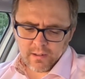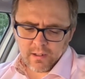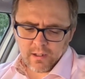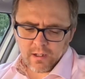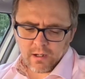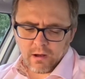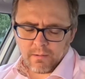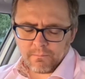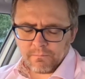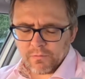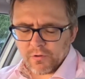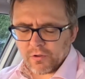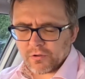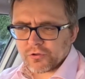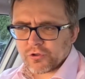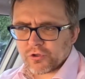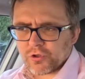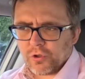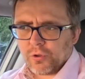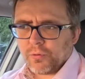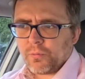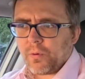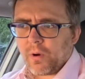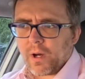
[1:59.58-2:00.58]
I'm not
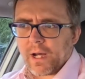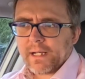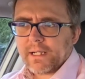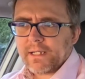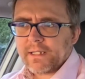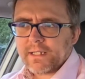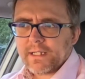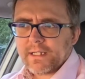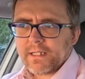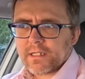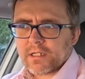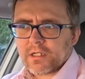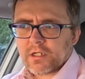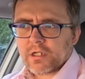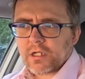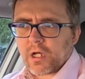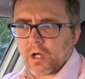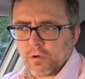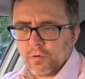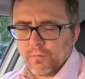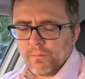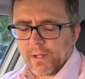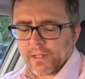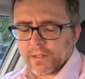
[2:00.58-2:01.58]
sure why this is
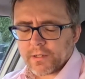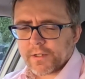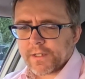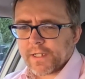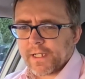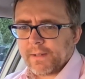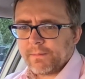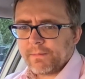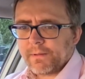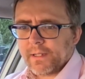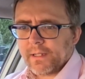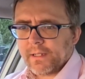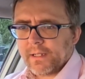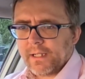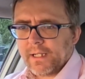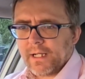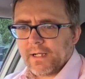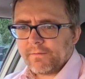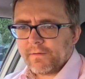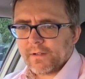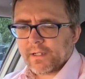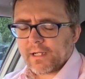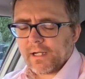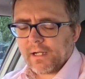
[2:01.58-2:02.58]
so much cheaper than the
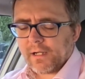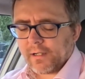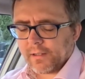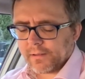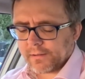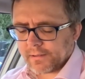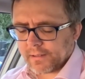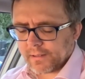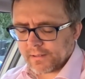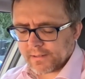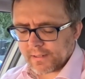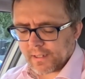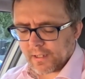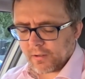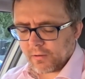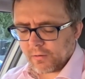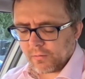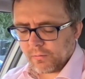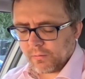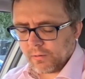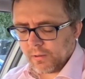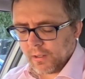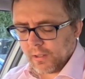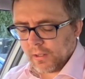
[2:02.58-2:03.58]
other cards.
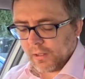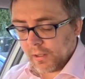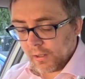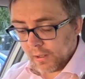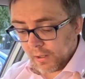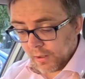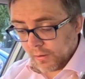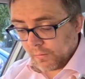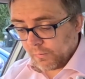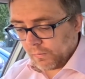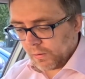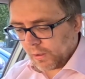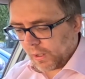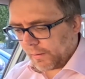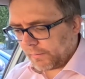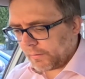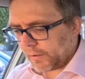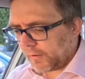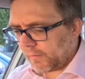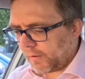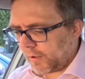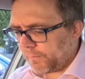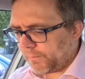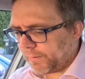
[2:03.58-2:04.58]
So, well, I'm going
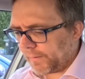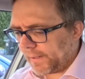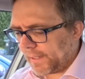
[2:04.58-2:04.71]
to open